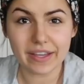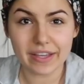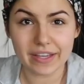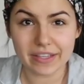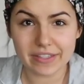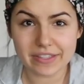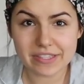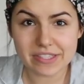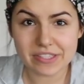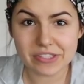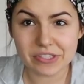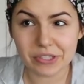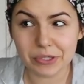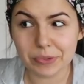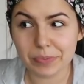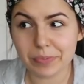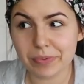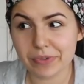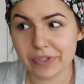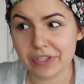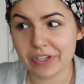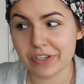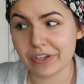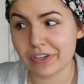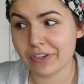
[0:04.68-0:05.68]
It's still
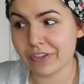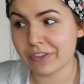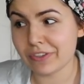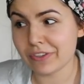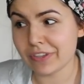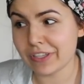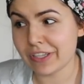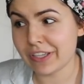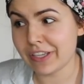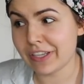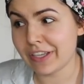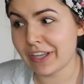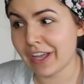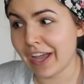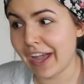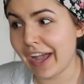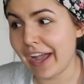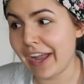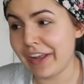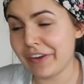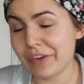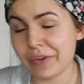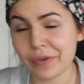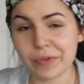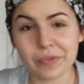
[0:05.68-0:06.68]
pretty early.
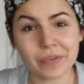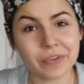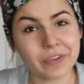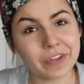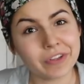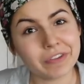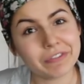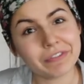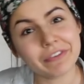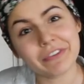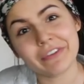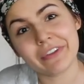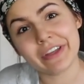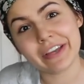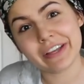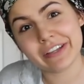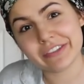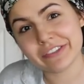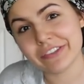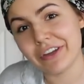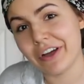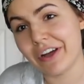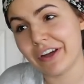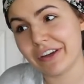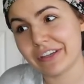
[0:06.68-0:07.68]
I don't really feel
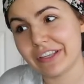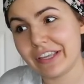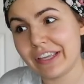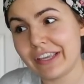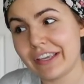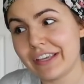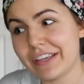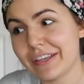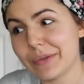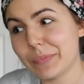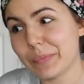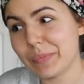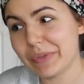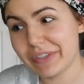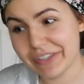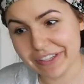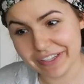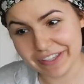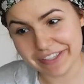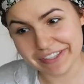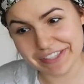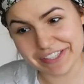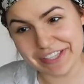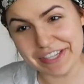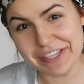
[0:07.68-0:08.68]
like talking
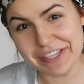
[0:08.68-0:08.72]
because